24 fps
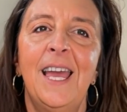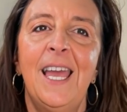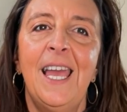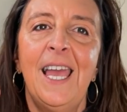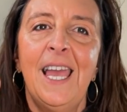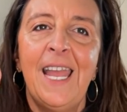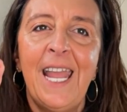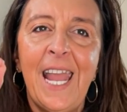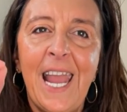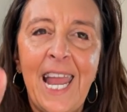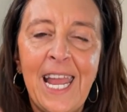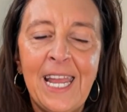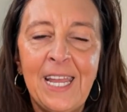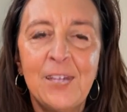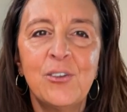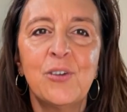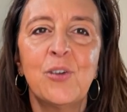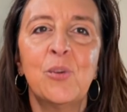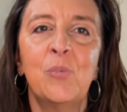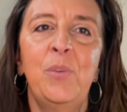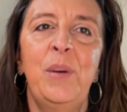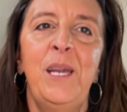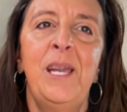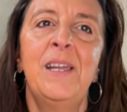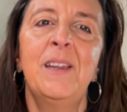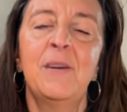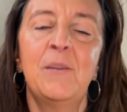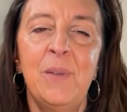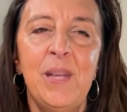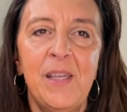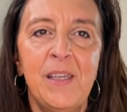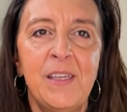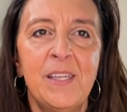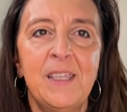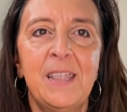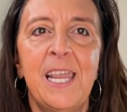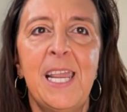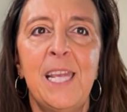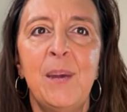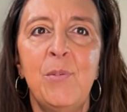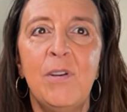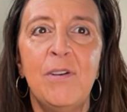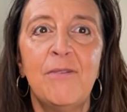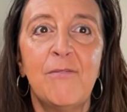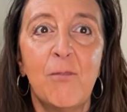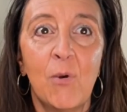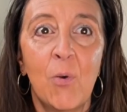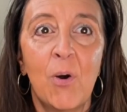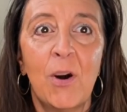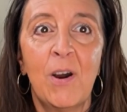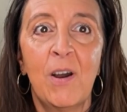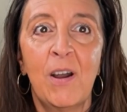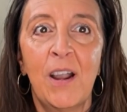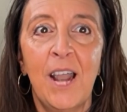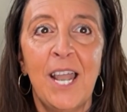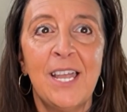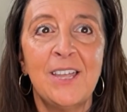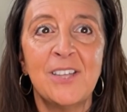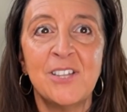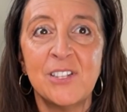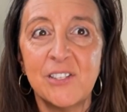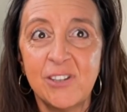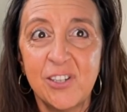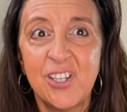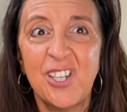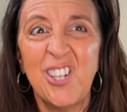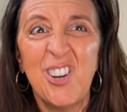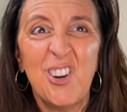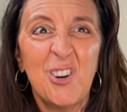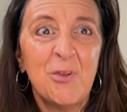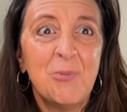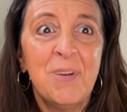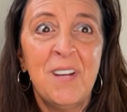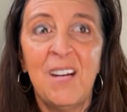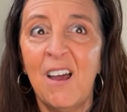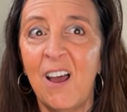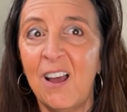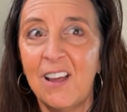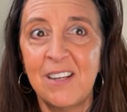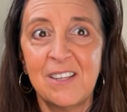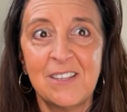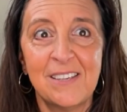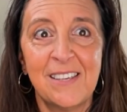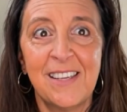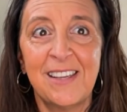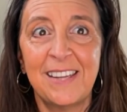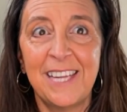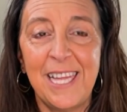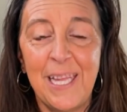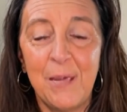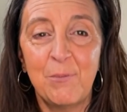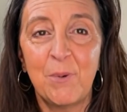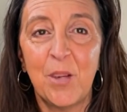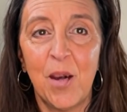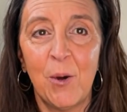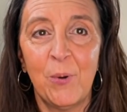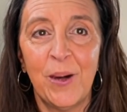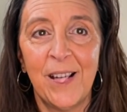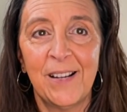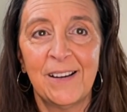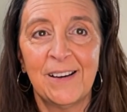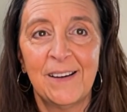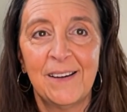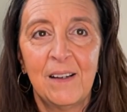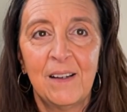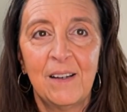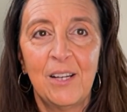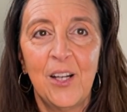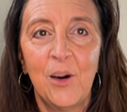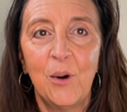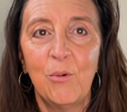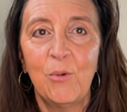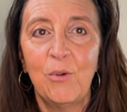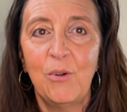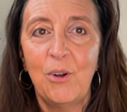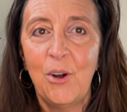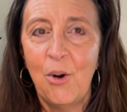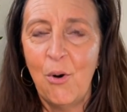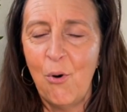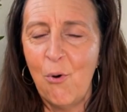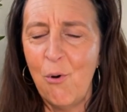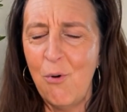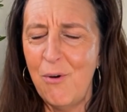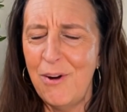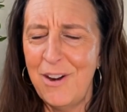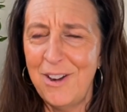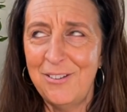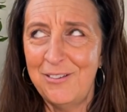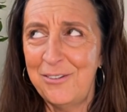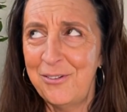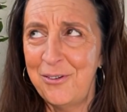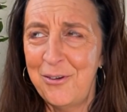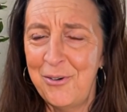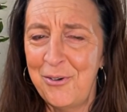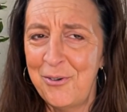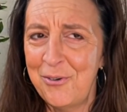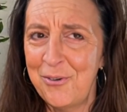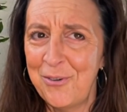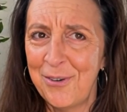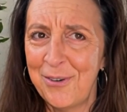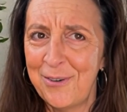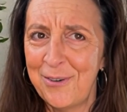an angel pinged me the day before and just cheered me on and said, keep going. No institutional